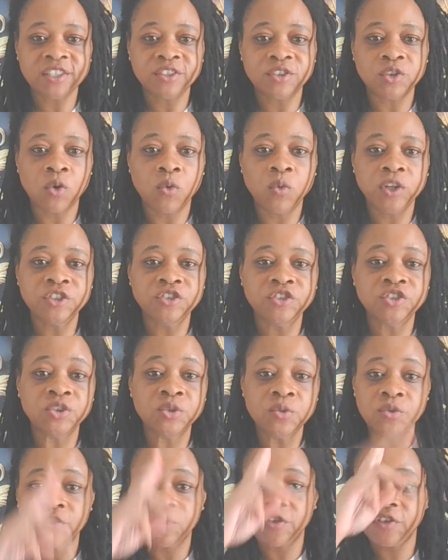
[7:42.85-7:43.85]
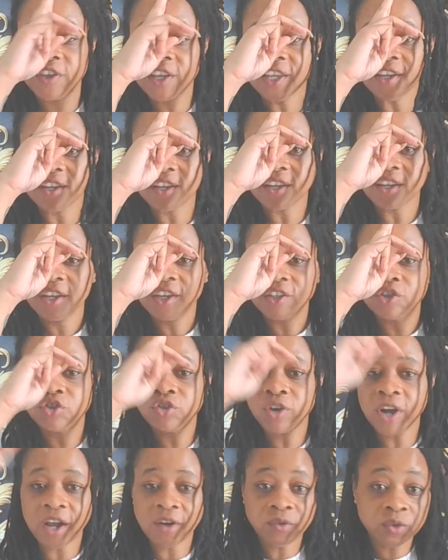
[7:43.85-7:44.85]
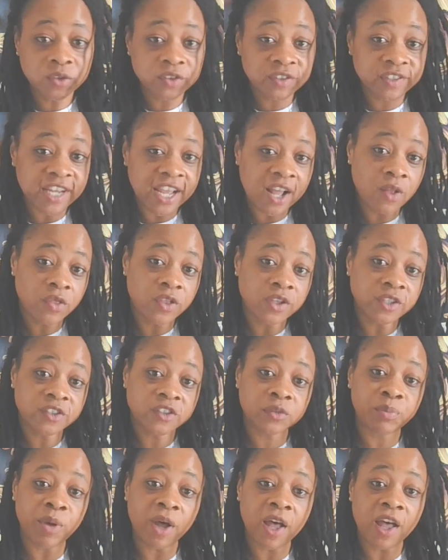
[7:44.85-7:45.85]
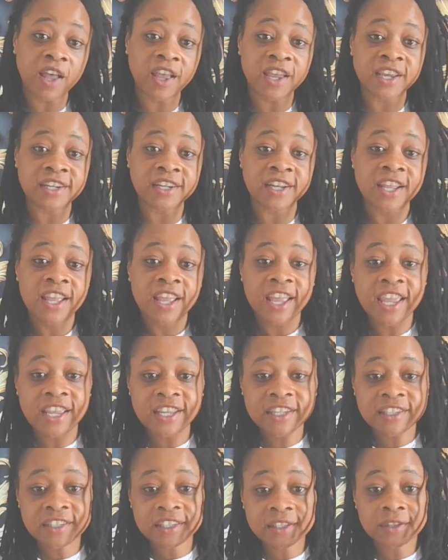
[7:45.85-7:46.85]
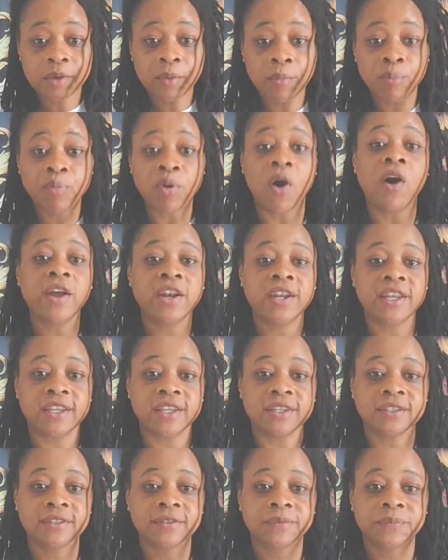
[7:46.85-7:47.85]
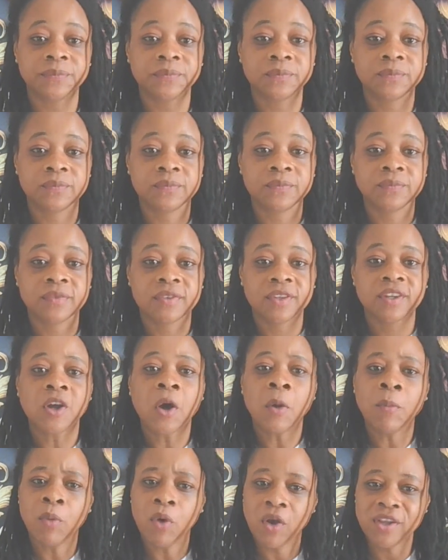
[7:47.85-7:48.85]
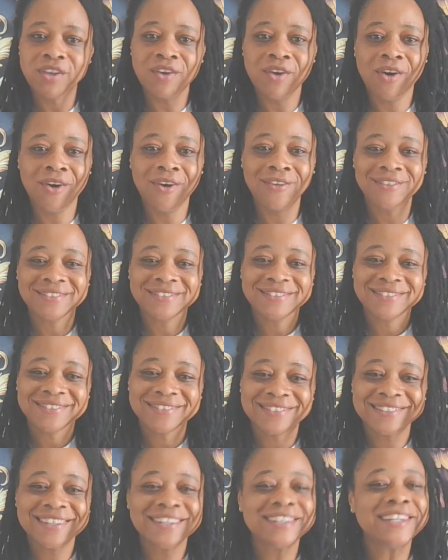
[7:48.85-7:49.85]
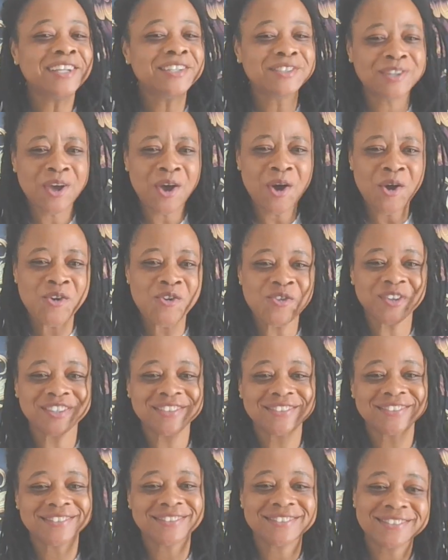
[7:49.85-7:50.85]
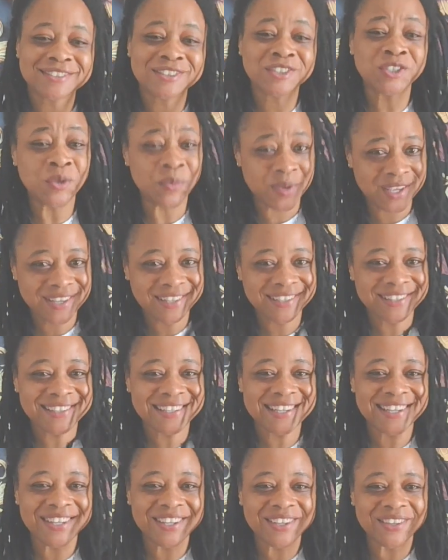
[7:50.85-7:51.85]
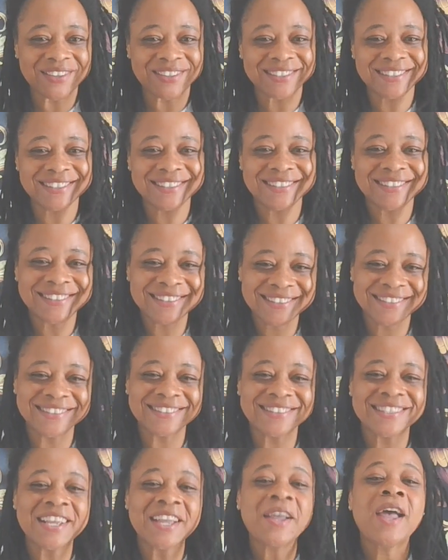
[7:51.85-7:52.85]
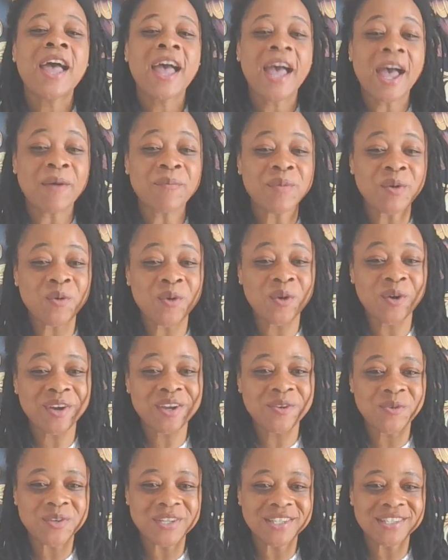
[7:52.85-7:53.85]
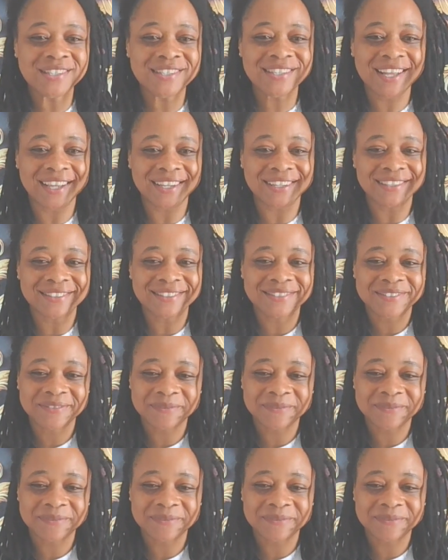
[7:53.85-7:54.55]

So what you think travels down the spine into the body. Come on, y'all. Let's go. To be continued. Happy Warrior Wednesday.